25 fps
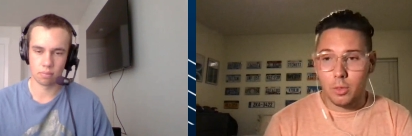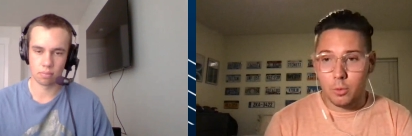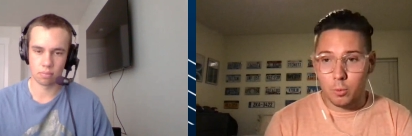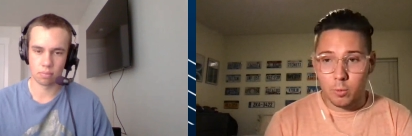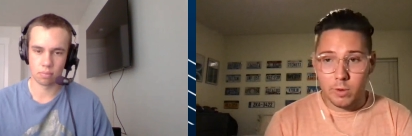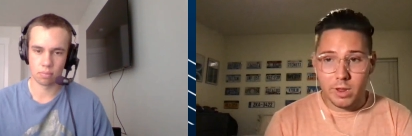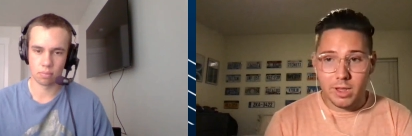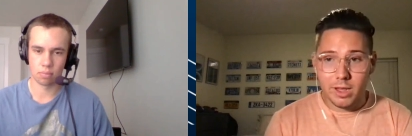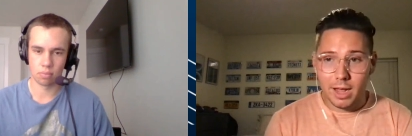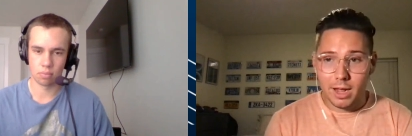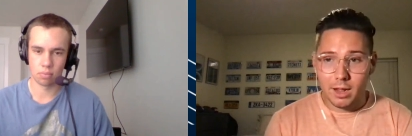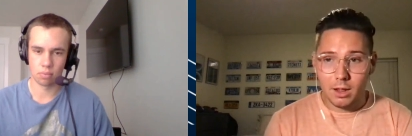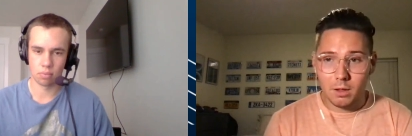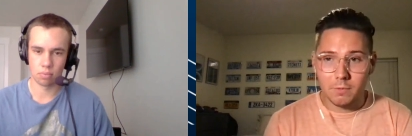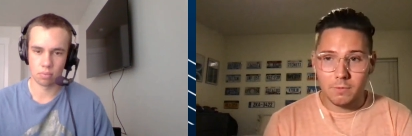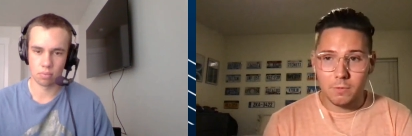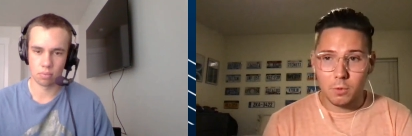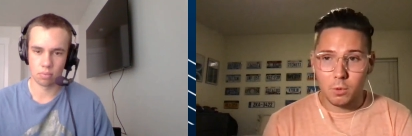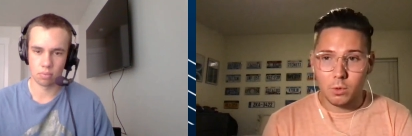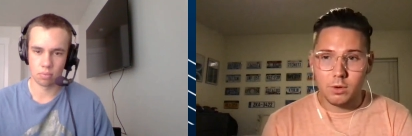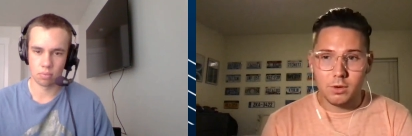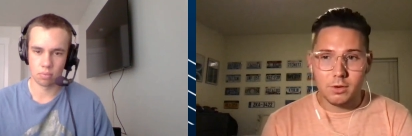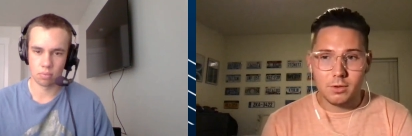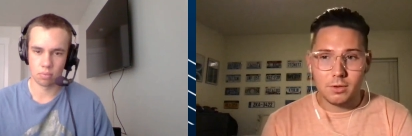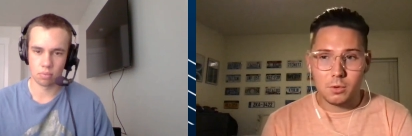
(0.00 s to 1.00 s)
Speaker 1: three
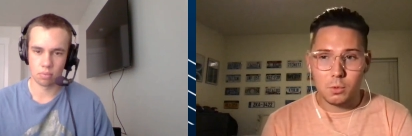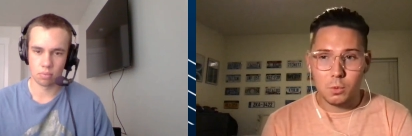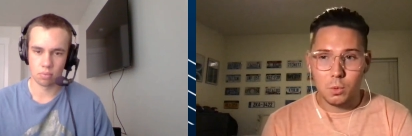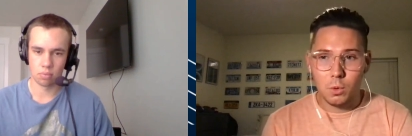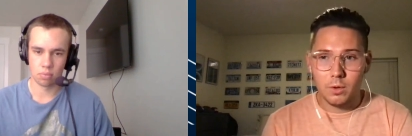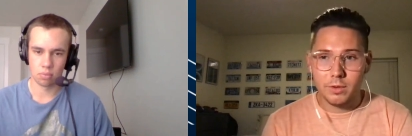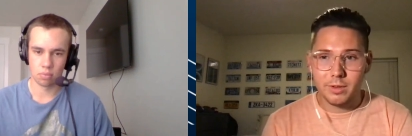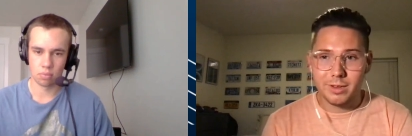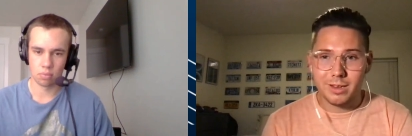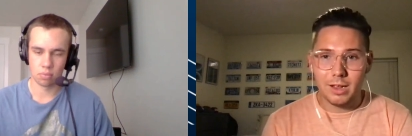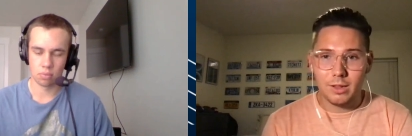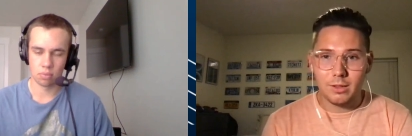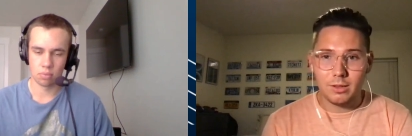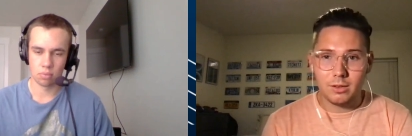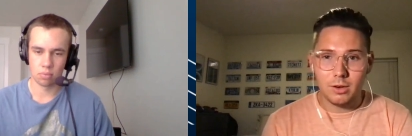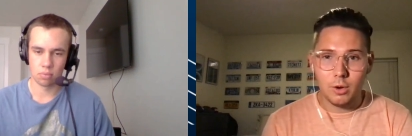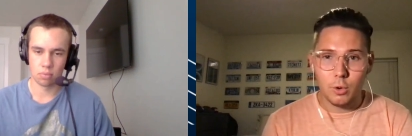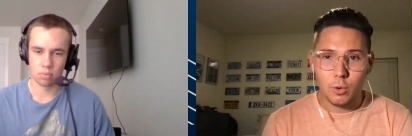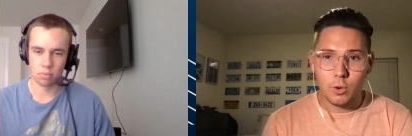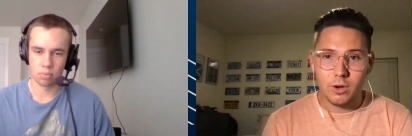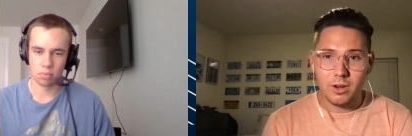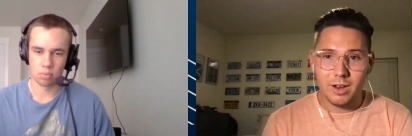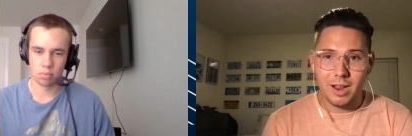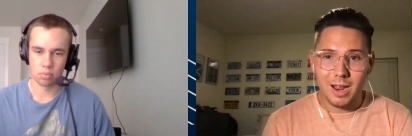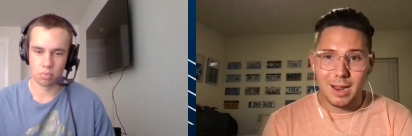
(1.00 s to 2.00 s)
California schools
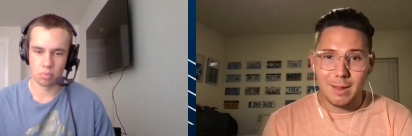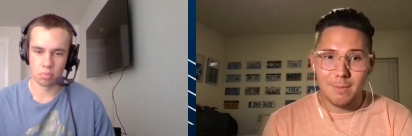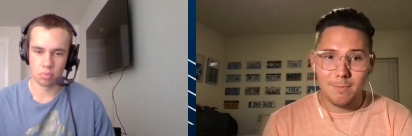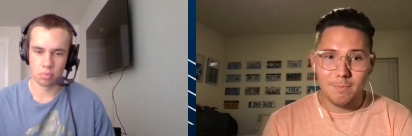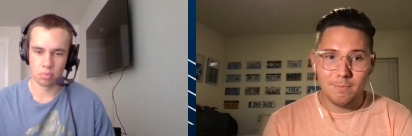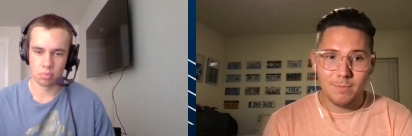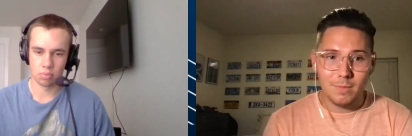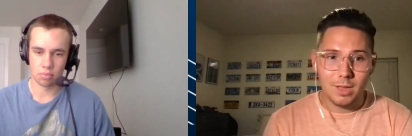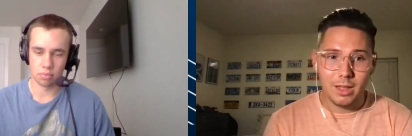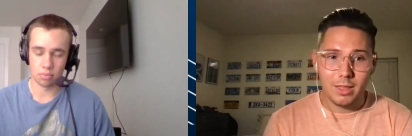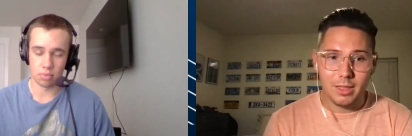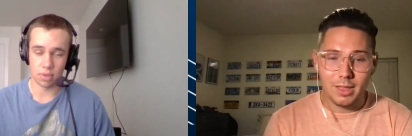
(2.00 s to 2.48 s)
against Notre Dame.